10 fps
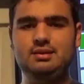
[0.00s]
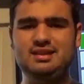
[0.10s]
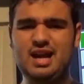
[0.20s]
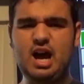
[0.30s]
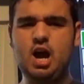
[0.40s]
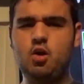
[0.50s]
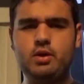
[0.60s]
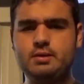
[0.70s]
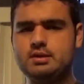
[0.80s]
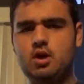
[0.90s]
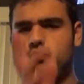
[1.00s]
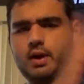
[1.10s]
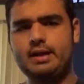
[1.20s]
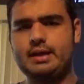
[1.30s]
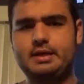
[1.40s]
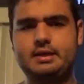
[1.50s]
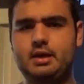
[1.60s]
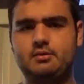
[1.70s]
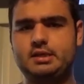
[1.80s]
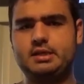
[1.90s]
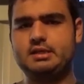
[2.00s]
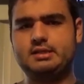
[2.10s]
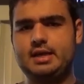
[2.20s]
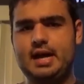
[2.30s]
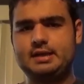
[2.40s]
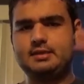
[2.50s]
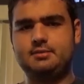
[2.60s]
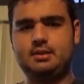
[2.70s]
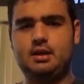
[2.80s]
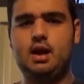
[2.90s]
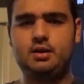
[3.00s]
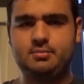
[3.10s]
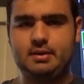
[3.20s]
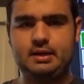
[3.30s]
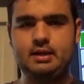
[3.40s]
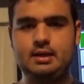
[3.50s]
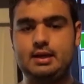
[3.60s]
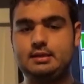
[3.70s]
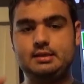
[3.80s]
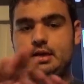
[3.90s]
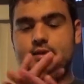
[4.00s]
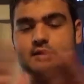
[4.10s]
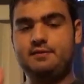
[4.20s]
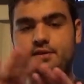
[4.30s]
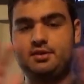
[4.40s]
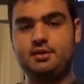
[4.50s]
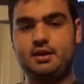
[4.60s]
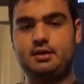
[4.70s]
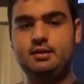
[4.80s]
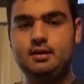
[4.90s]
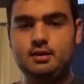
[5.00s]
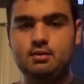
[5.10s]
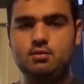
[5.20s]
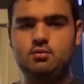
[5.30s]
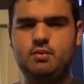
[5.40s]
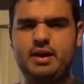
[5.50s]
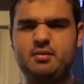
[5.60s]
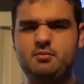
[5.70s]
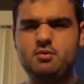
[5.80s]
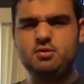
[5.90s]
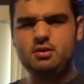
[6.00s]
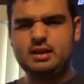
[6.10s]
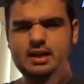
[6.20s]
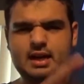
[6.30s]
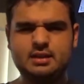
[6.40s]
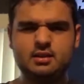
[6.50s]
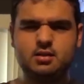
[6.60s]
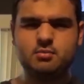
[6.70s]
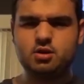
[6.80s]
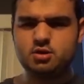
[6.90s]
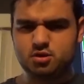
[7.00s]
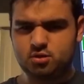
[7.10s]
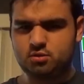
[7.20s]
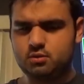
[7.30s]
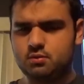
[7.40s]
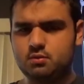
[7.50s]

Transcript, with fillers: No, he was already a ghost. I just asked him to haunt me. It's a different thing. Wait, aren't you the guy in the commercial?